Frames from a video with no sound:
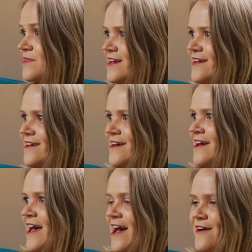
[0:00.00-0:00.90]
They
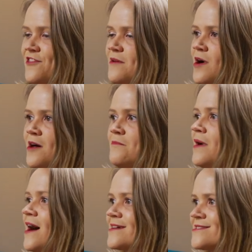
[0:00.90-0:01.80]
have them
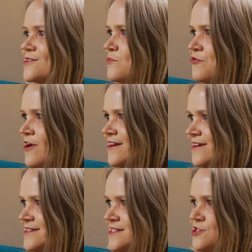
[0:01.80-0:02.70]
unbox their
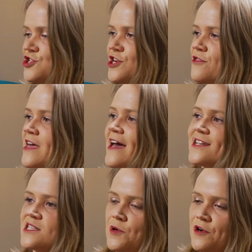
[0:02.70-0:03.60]
product and share that
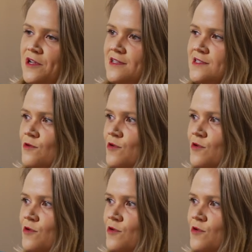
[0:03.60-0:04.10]
experience,